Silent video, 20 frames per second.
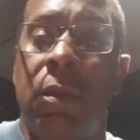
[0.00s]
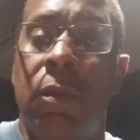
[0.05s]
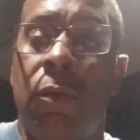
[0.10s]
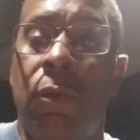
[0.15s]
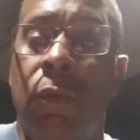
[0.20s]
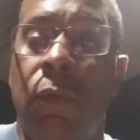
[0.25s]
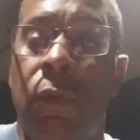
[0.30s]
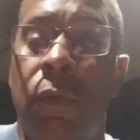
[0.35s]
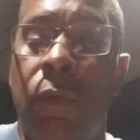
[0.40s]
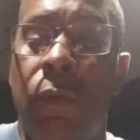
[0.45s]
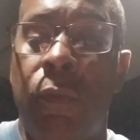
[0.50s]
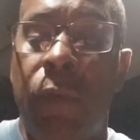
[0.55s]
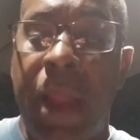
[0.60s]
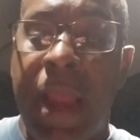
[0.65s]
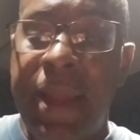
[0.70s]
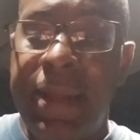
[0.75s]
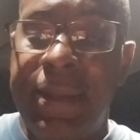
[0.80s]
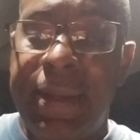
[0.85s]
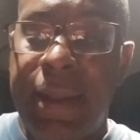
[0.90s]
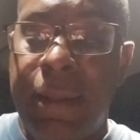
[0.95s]

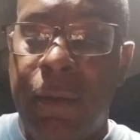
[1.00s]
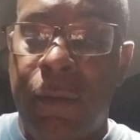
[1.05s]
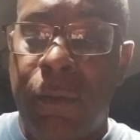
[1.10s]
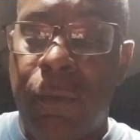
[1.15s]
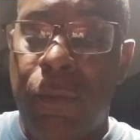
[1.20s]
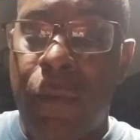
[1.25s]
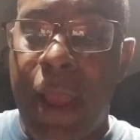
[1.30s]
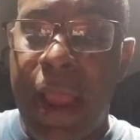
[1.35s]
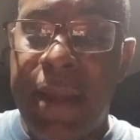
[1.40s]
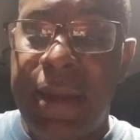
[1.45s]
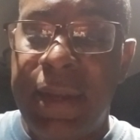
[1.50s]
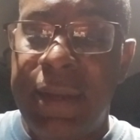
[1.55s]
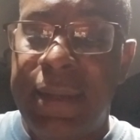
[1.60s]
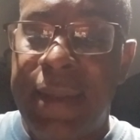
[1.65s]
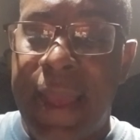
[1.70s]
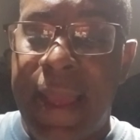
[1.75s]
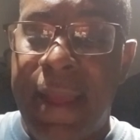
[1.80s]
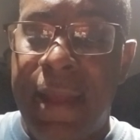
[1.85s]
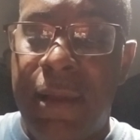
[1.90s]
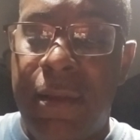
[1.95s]
Write it
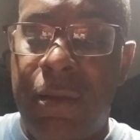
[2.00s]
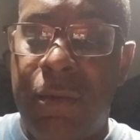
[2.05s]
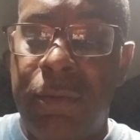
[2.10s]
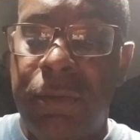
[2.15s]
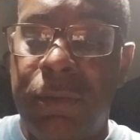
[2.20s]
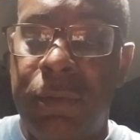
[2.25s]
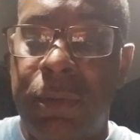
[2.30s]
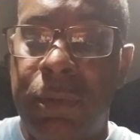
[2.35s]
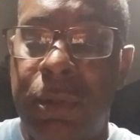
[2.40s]
down.